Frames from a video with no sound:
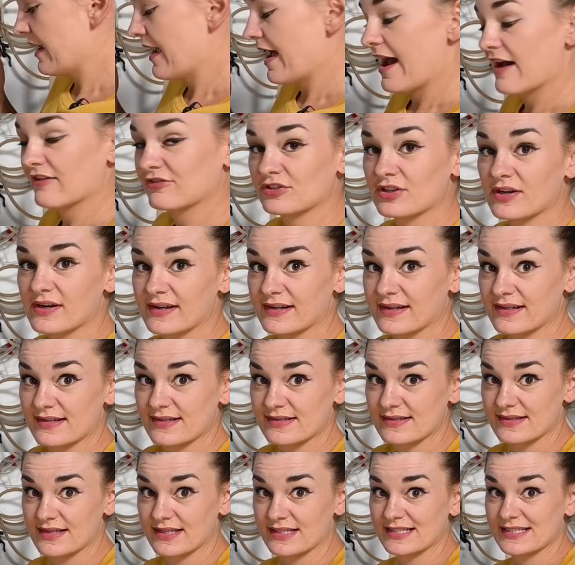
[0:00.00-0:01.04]
After I
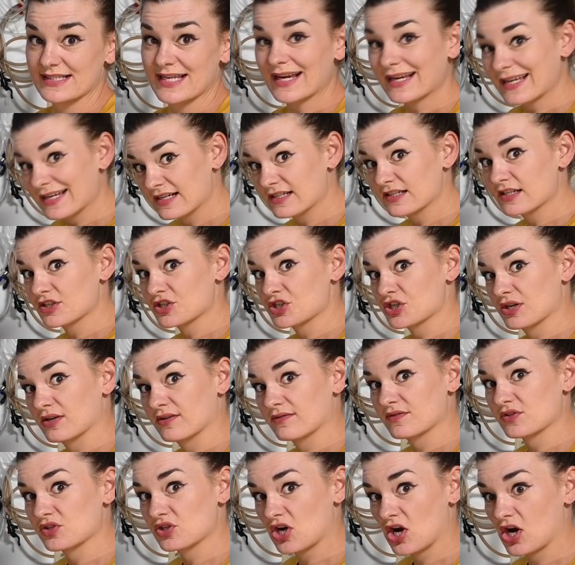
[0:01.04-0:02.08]
did the second edition
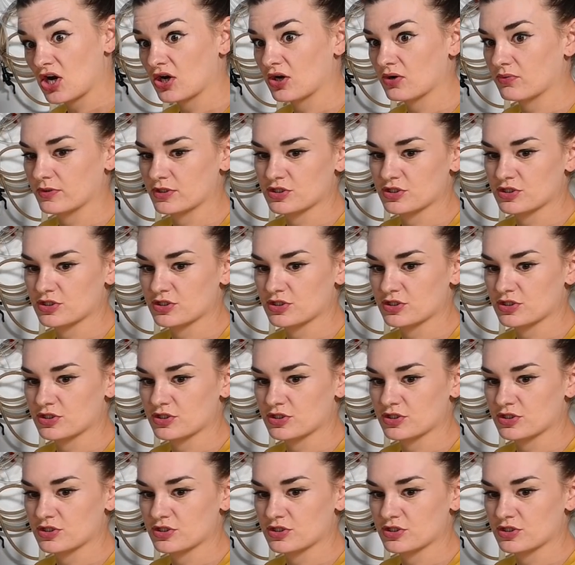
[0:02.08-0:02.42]
of starter,